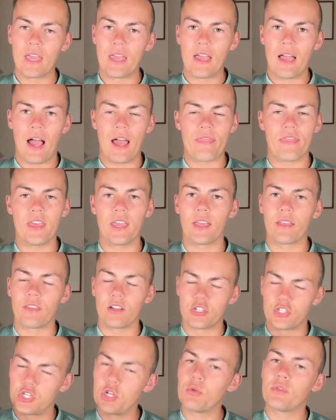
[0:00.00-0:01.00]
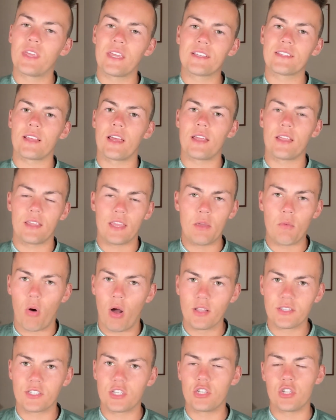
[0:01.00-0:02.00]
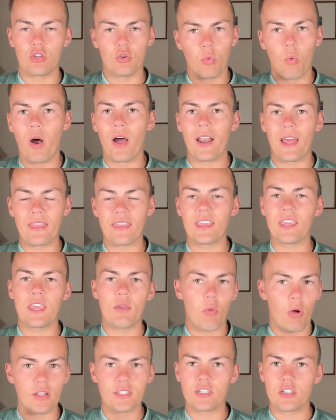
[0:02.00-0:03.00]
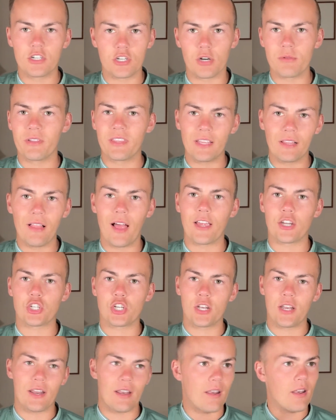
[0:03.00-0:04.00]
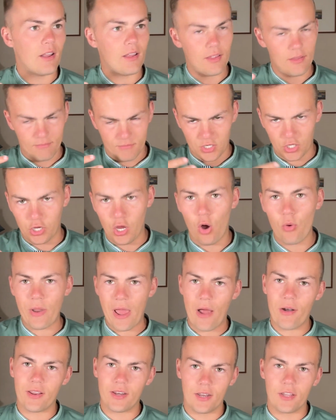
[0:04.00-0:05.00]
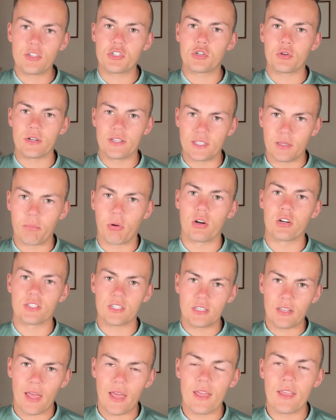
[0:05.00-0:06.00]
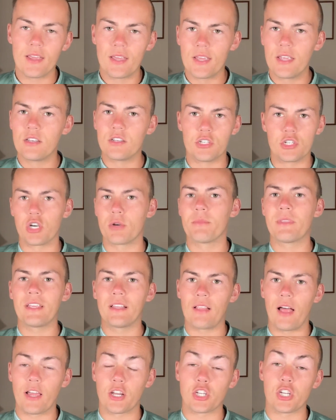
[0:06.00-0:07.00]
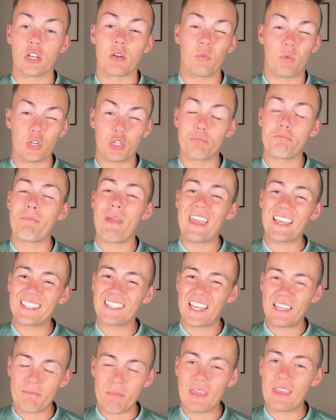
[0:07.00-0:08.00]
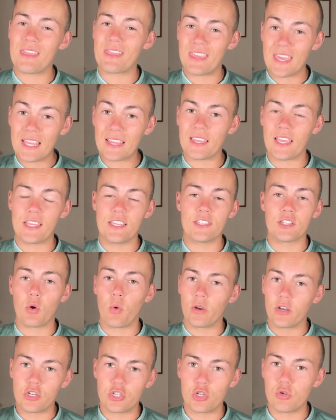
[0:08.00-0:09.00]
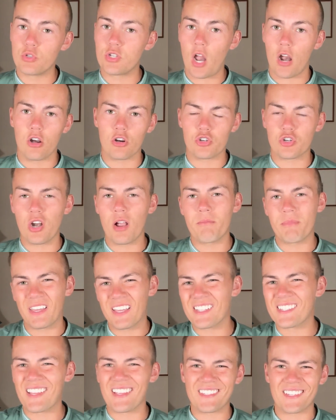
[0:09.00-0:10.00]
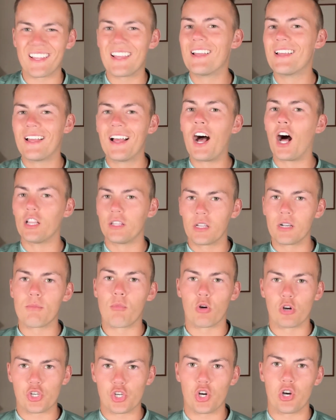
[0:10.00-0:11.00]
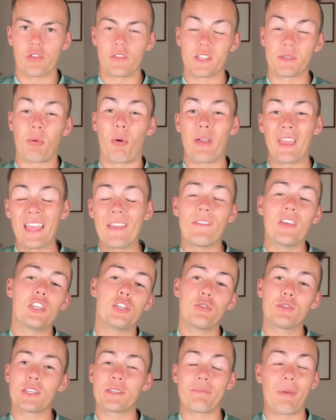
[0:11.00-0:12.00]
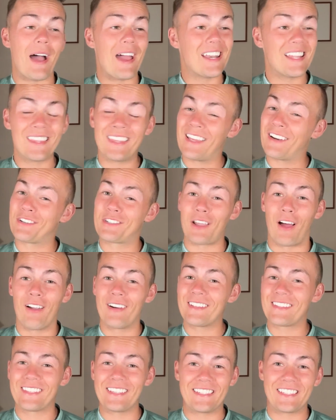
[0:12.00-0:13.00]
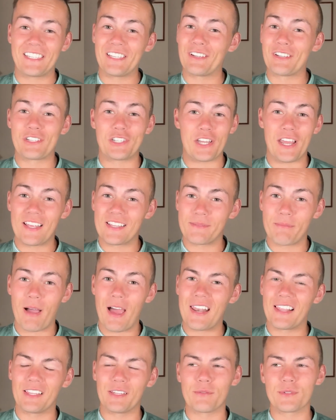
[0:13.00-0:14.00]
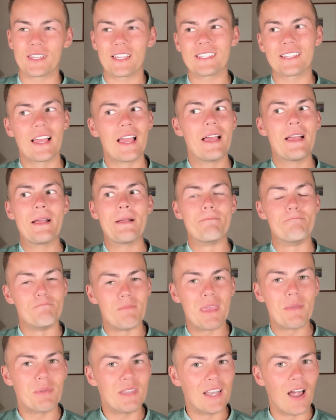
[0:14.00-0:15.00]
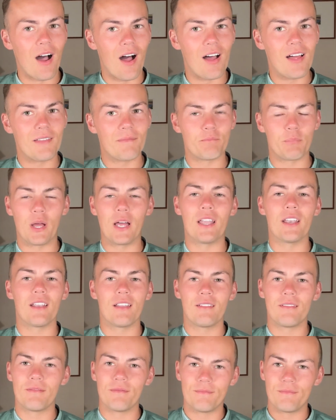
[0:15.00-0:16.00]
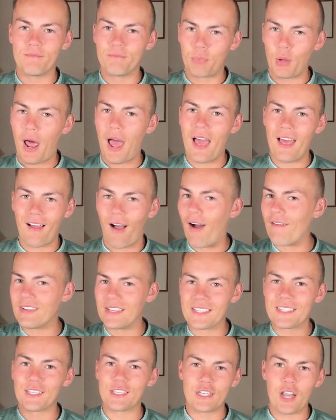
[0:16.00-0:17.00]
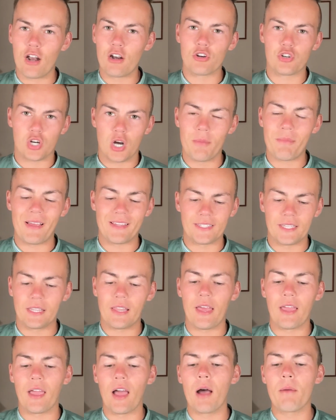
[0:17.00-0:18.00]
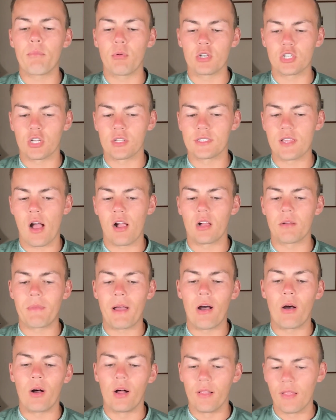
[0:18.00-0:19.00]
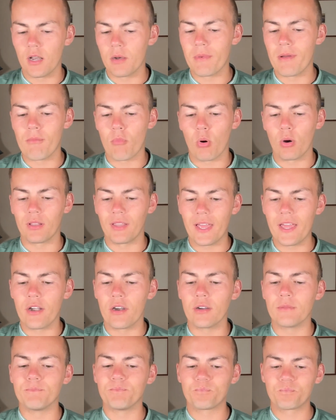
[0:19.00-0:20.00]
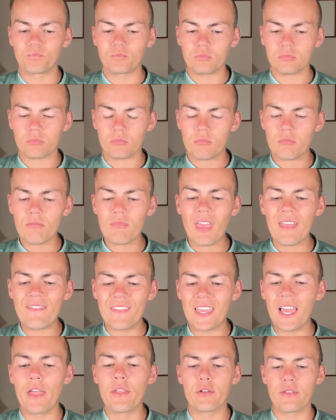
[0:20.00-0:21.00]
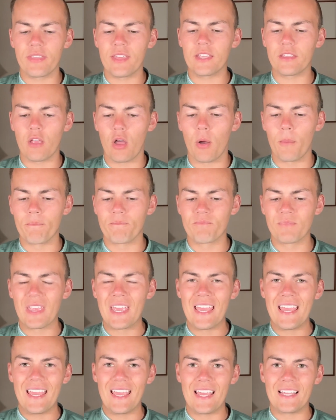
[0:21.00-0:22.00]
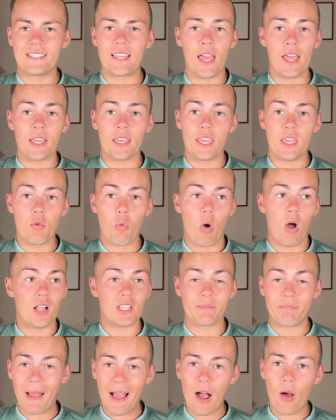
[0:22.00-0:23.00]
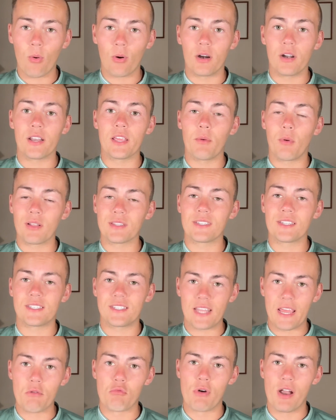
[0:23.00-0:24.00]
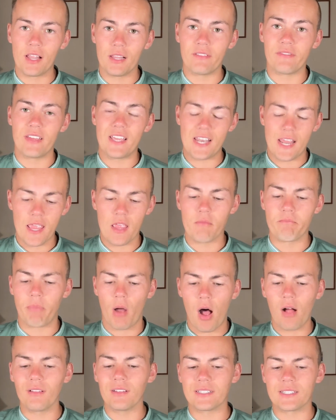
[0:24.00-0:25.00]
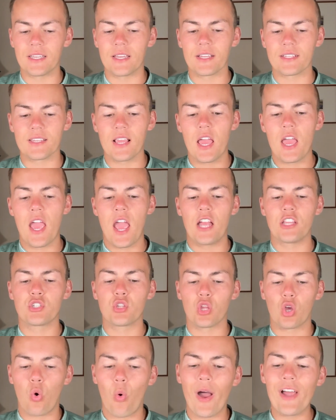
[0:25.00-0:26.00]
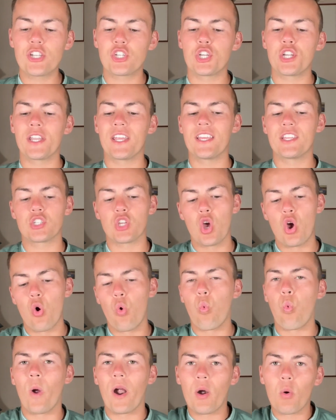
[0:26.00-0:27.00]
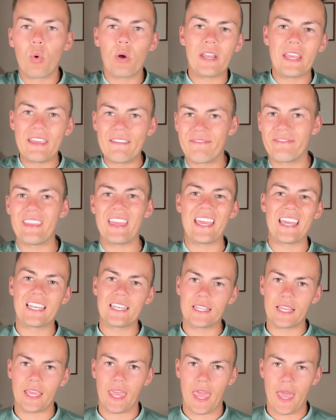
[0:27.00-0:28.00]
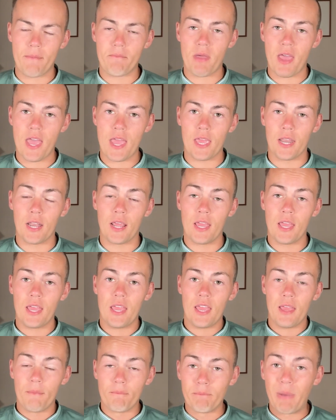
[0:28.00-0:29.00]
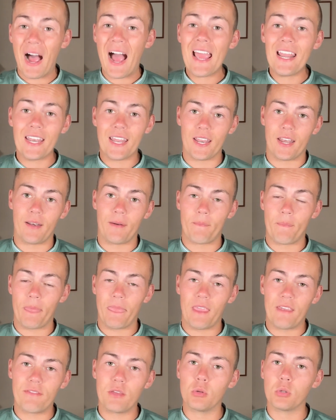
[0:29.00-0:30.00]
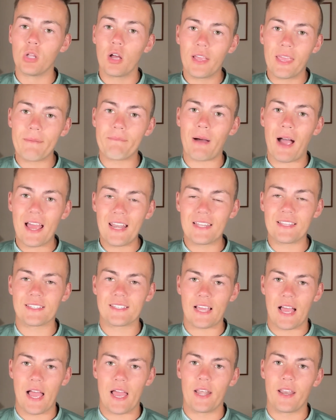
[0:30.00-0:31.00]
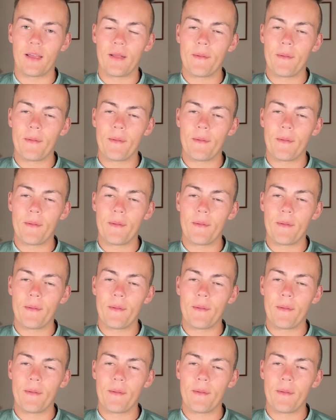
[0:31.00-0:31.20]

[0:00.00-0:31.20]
I think there's two things that he wants to do. One, I think he wants to determine the election and to go down in history as the person that determined the election, which makes me think that he's going to choose Donald Trump because that's a little more sure at this point. If he chooses Biden, there's honestly still a chance Biden loses. Maybe not, but obviously Donald Trump has the leg up, which I'll talk about a little bit more later. The other thing, though, is that he wants power and he wants to stay relevant in politics. And so the question is, where would he fit into the campaign? Biden, if you look at Biden's side,